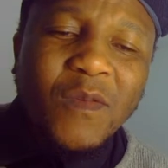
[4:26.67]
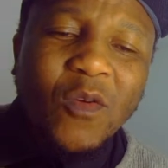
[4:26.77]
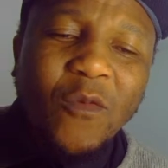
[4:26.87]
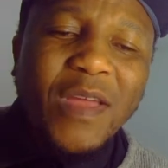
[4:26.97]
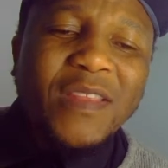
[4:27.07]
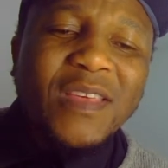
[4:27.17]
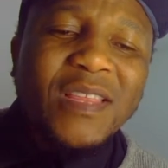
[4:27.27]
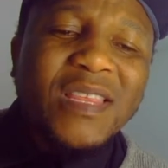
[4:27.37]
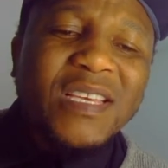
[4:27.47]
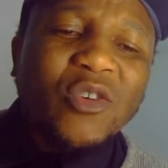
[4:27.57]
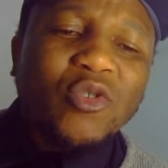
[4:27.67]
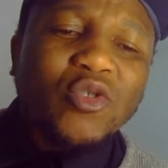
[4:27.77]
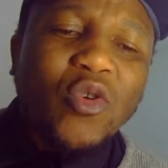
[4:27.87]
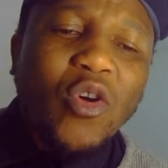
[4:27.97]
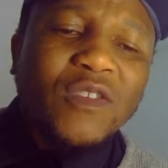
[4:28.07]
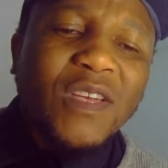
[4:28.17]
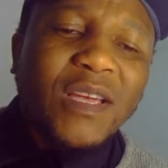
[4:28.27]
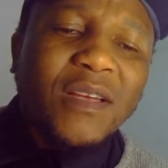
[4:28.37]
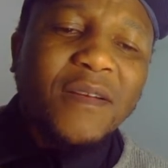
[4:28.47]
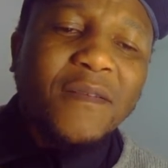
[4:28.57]
of anything, this is equal to cosec
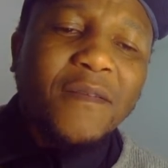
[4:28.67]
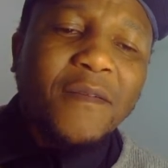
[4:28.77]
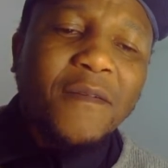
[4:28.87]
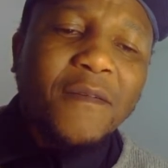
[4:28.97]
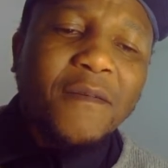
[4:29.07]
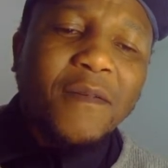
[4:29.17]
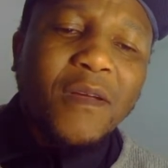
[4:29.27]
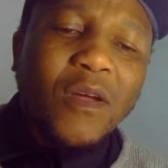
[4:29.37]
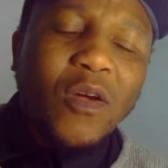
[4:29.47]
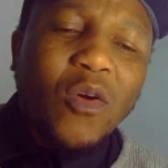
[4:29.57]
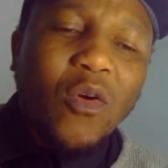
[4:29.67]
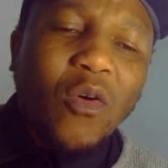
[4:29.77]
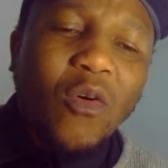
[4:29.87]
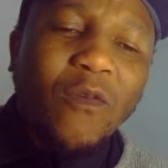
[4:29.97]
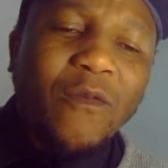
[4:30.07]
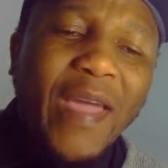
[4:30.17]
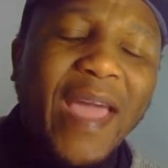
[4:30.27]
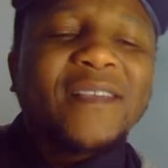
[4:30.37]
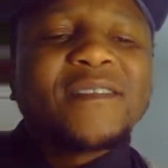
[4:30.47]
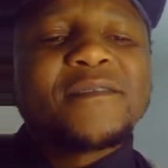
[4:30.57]
of
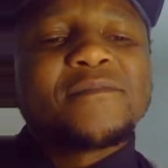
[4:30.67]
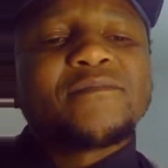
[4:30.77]
x.